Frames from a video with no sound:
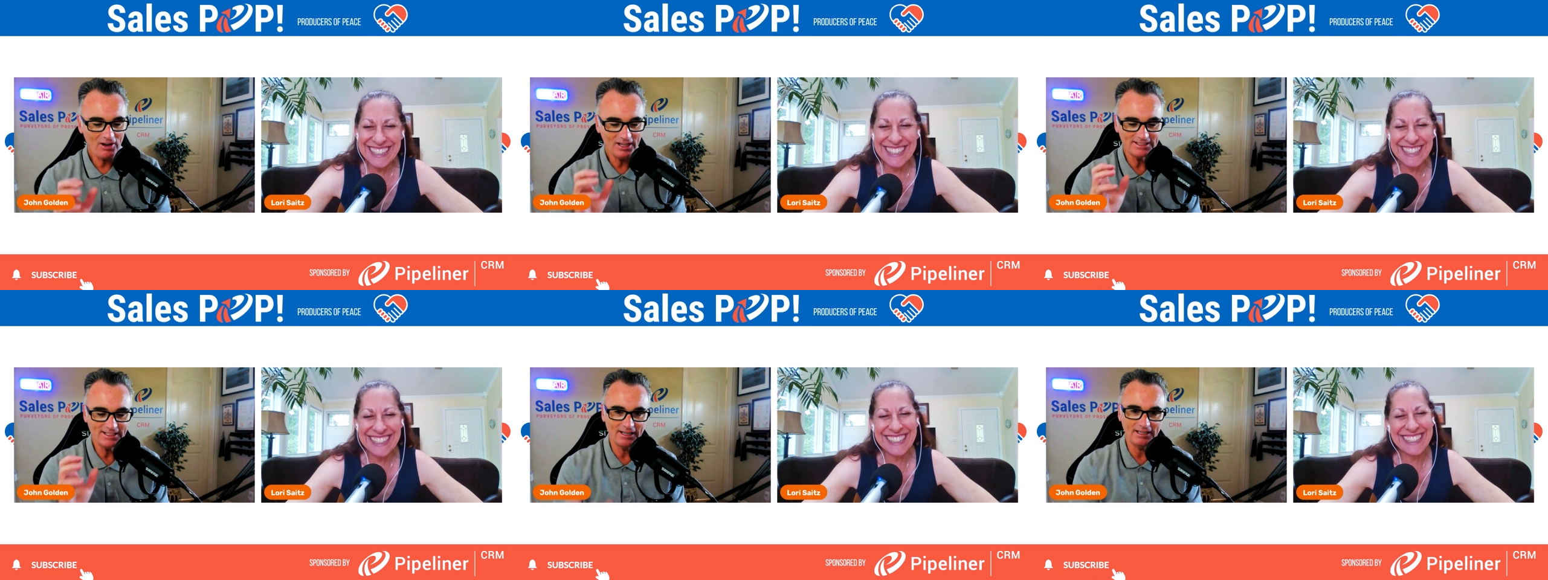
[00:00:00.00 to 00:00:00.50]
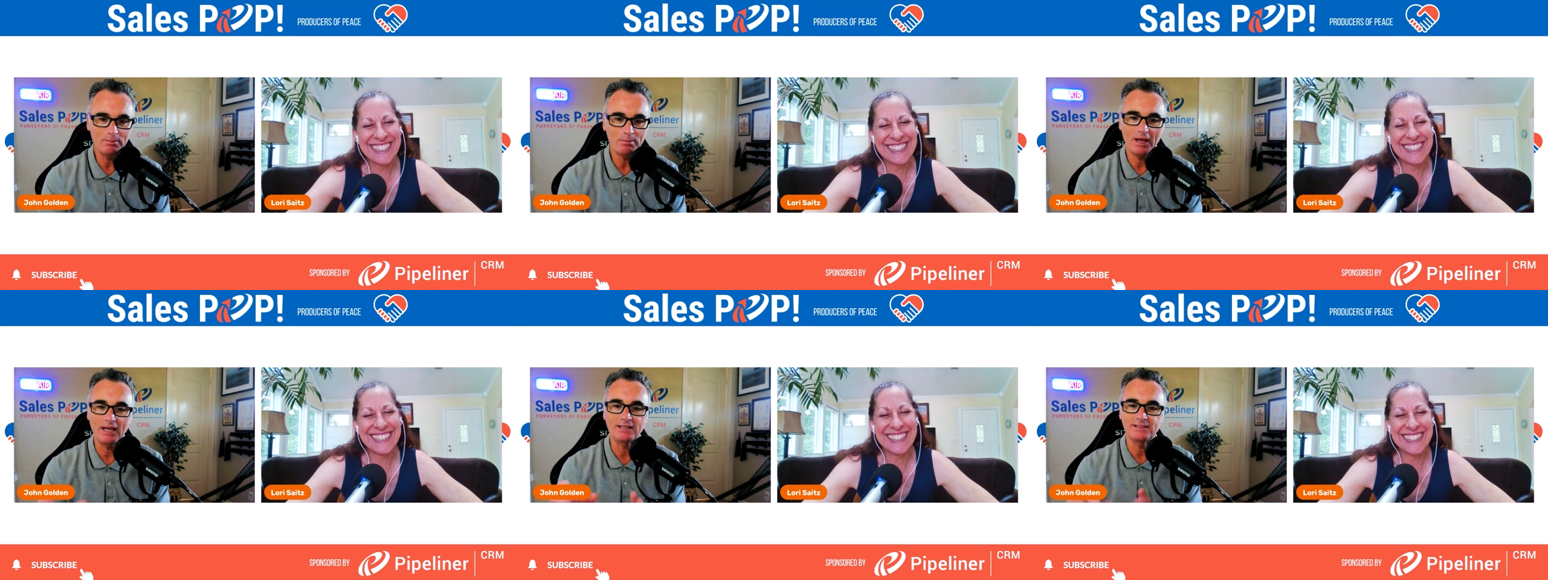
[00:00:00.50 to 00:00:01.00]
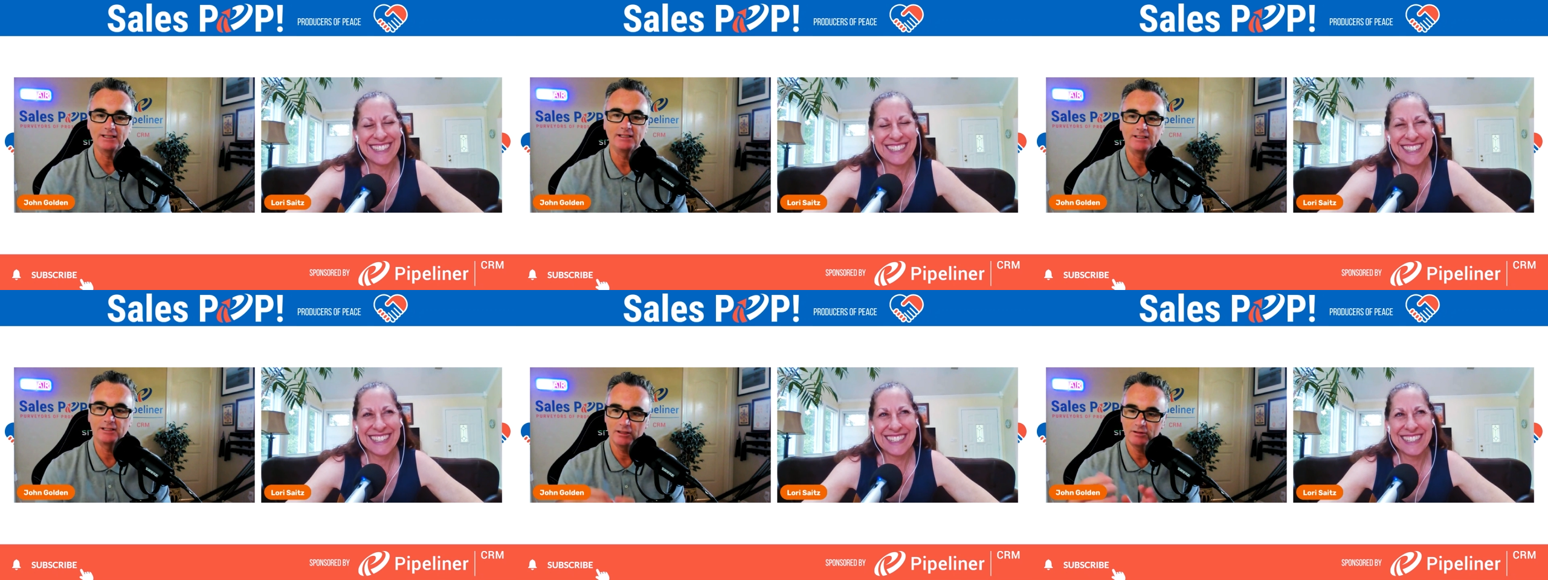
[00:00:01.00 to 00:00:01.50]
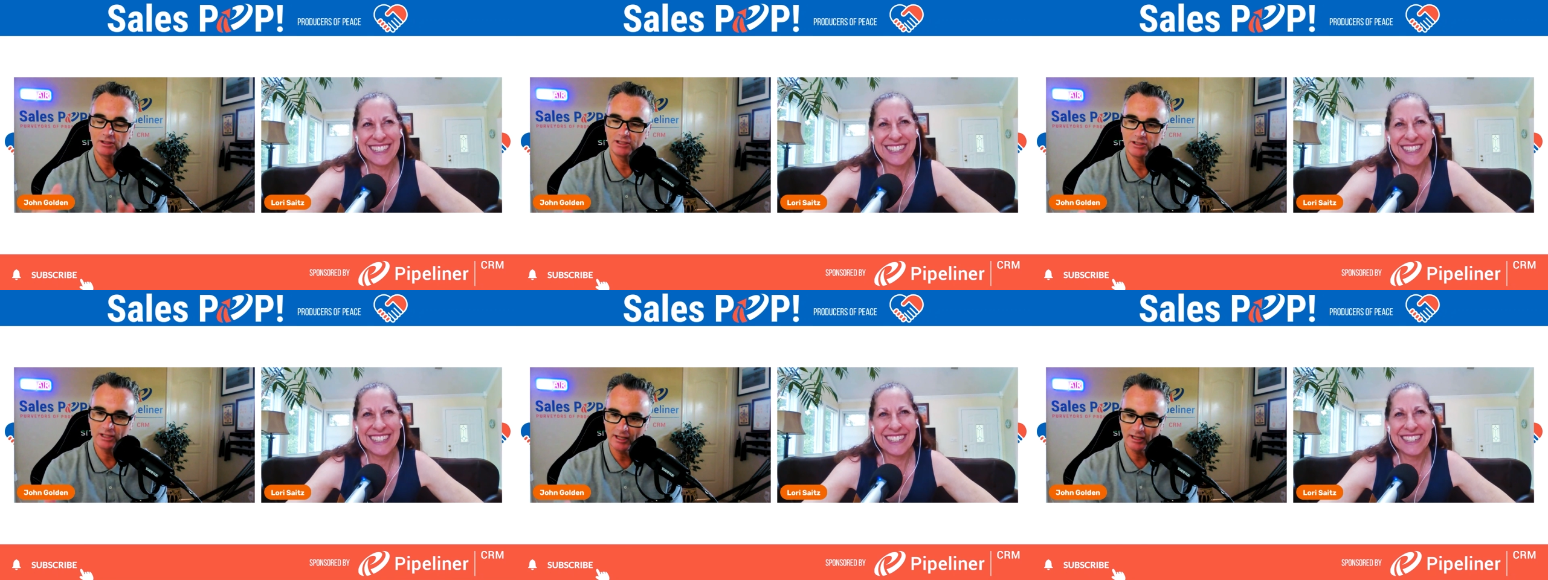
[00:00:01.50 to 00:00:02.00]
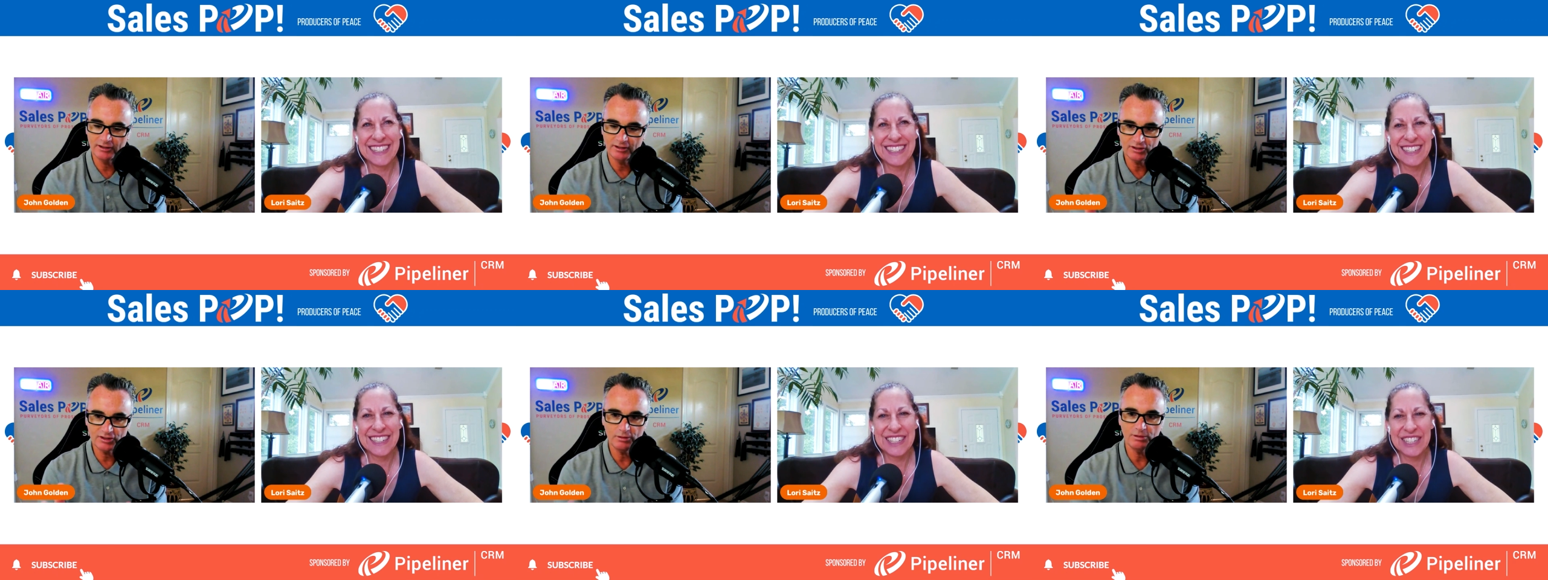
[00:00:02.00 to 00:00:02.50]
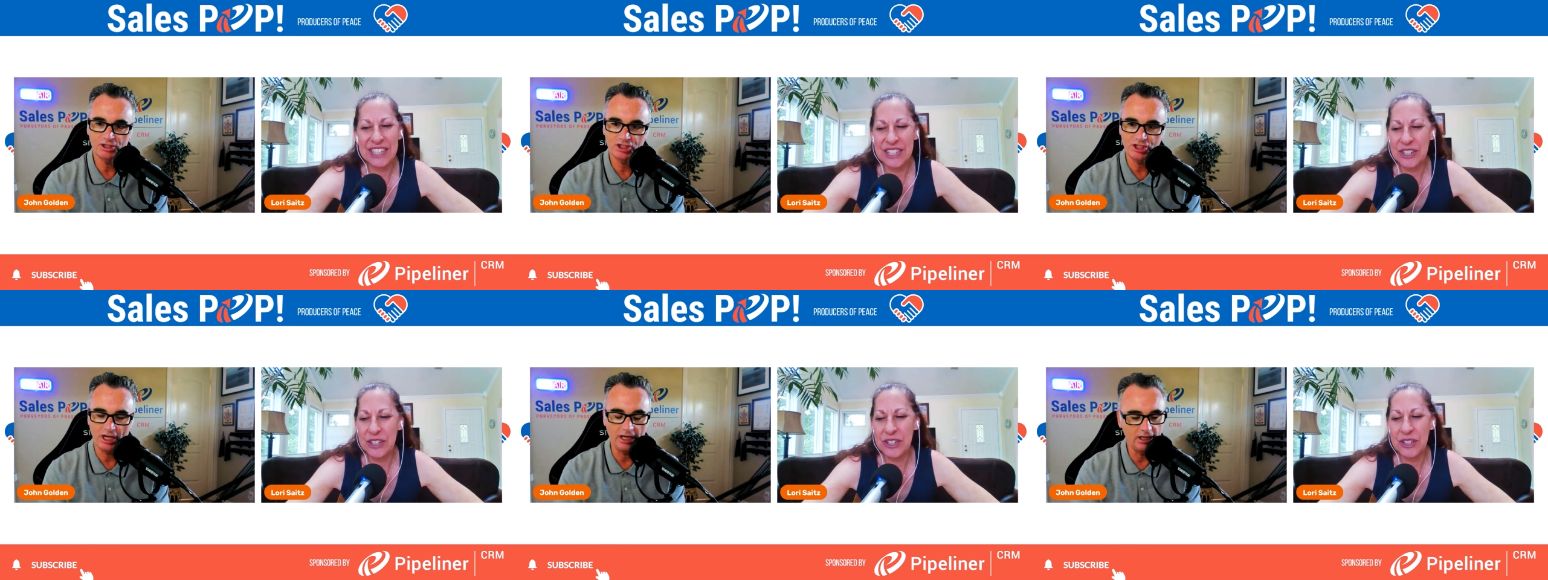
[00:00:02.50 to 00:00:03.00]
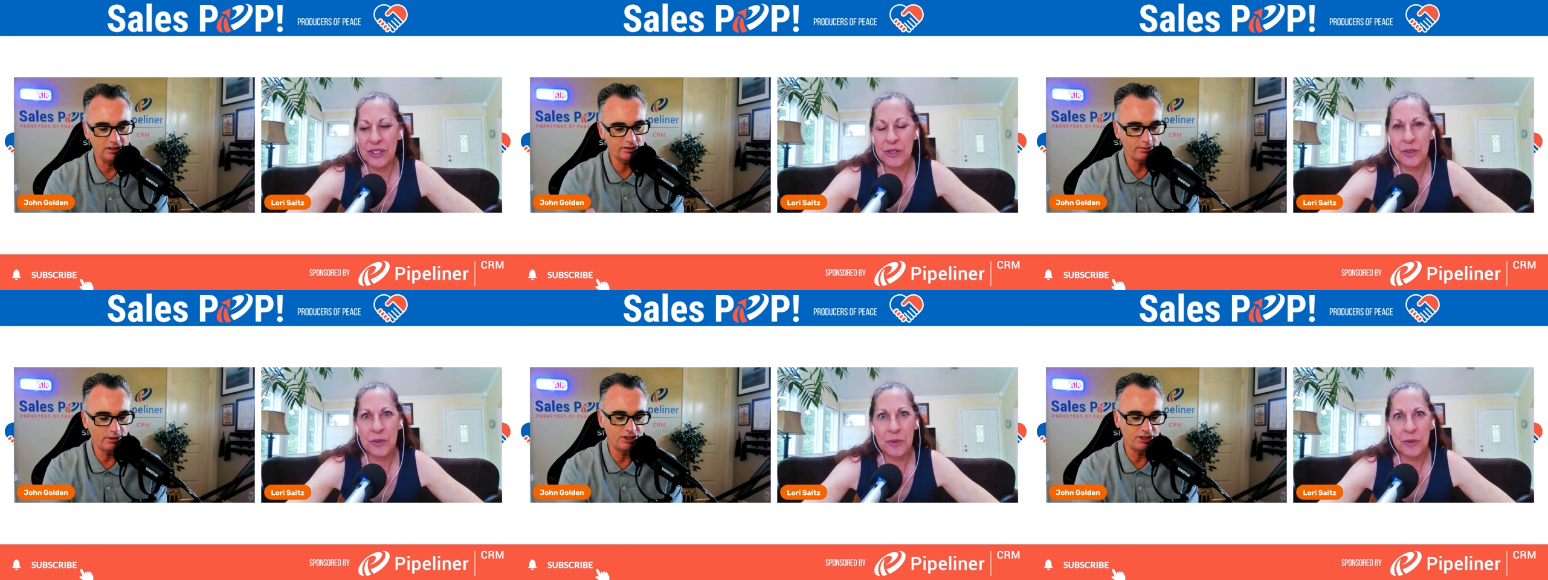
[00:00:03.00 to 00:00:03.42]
Speaker 1: has that impacted? You know, it, it, there's so much change, so many